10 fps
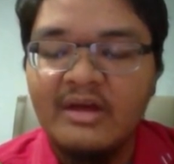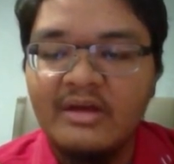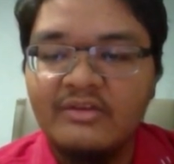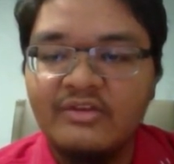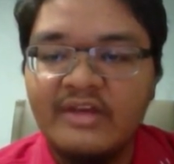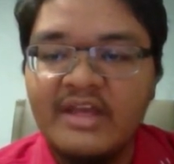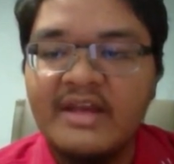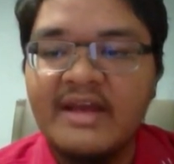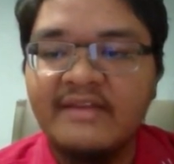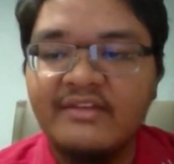to gain
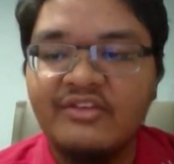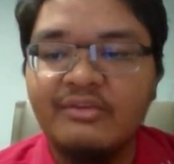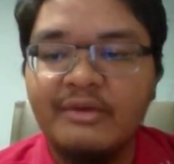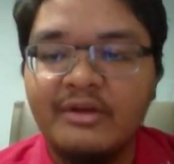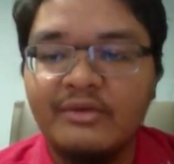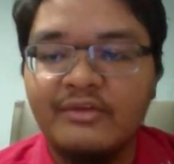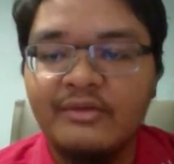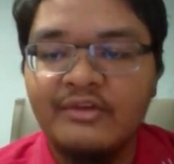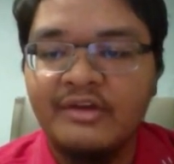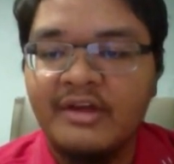access to Windows
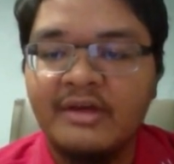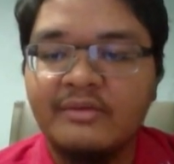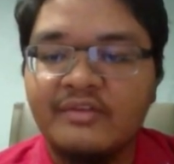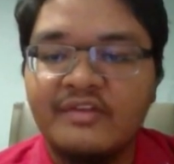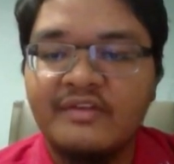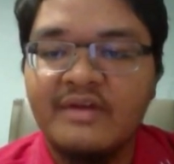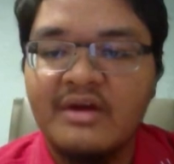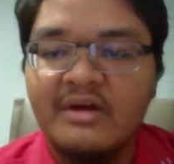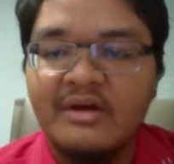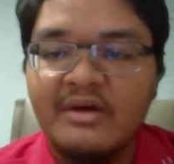user accounts.
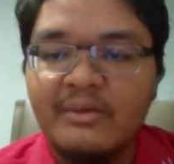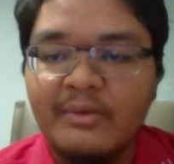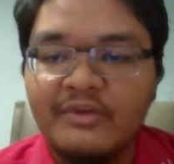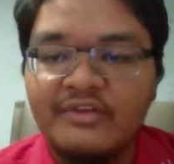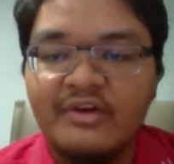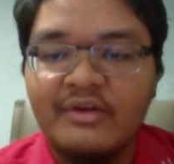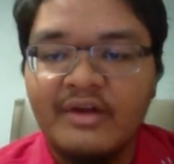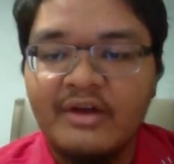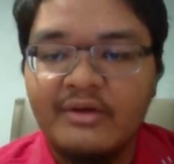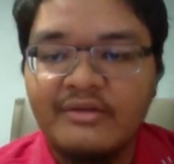Once
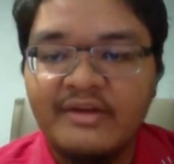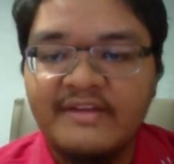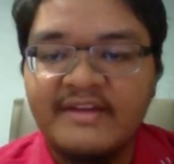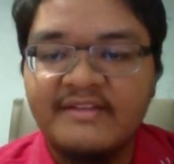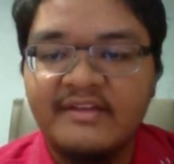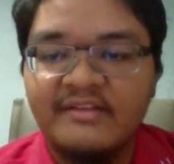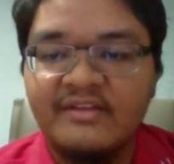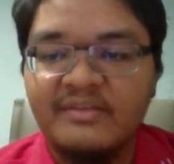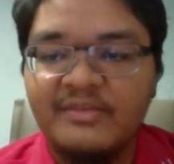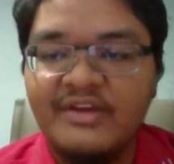unauthorized access is
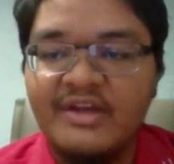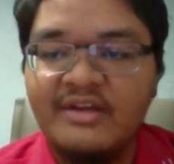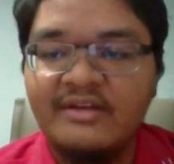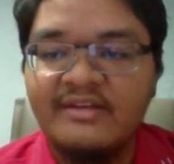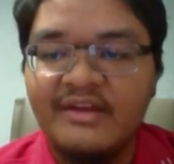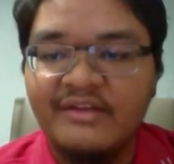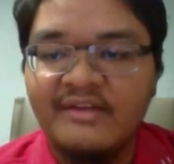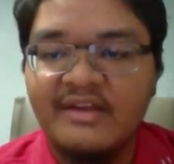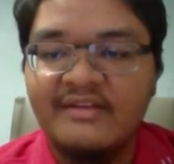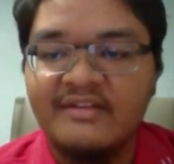obtained, attackers
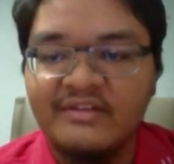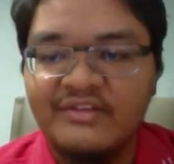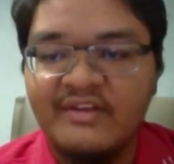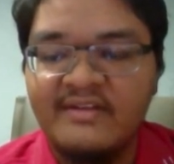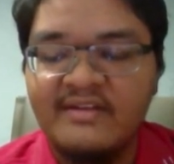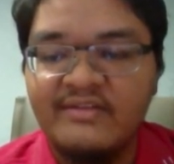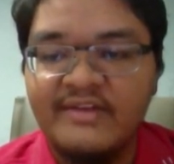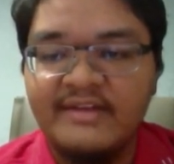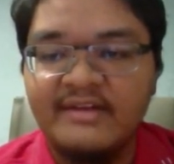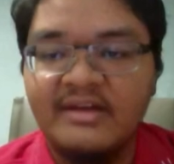can steal sensitive
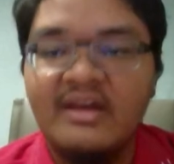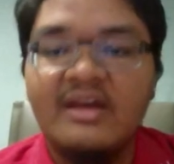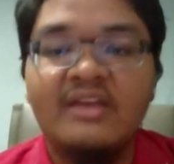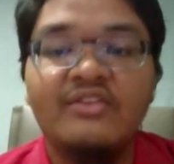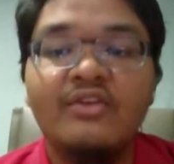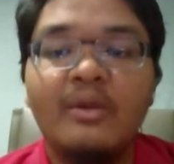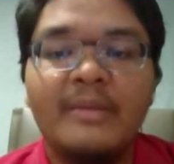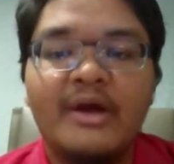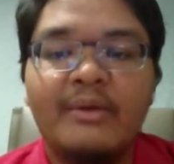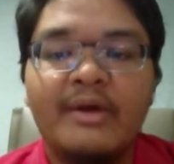data, install
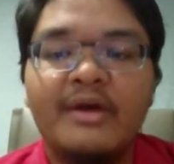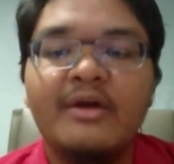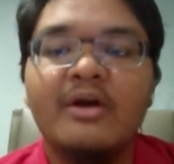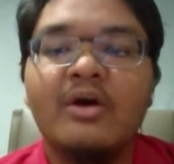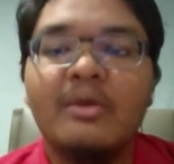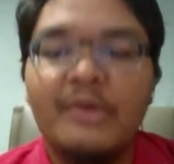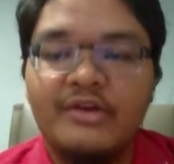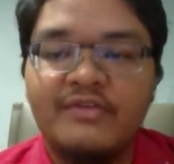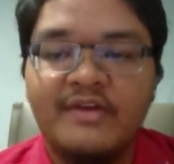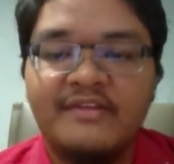malware, or
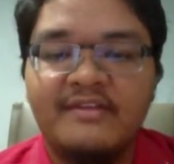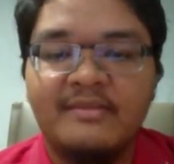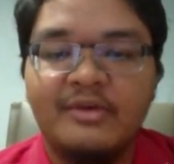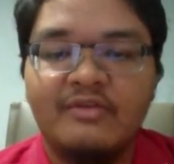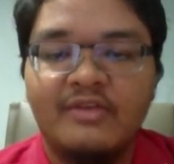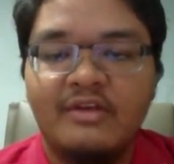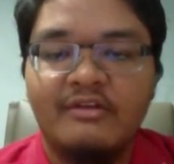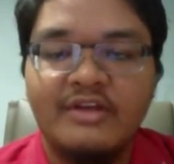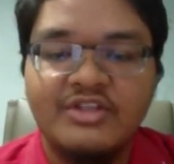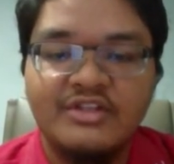modify system
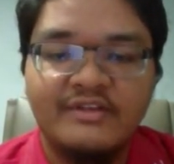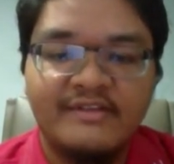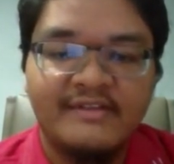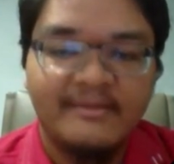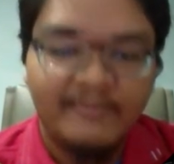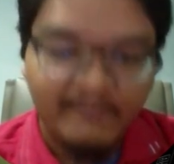configurations.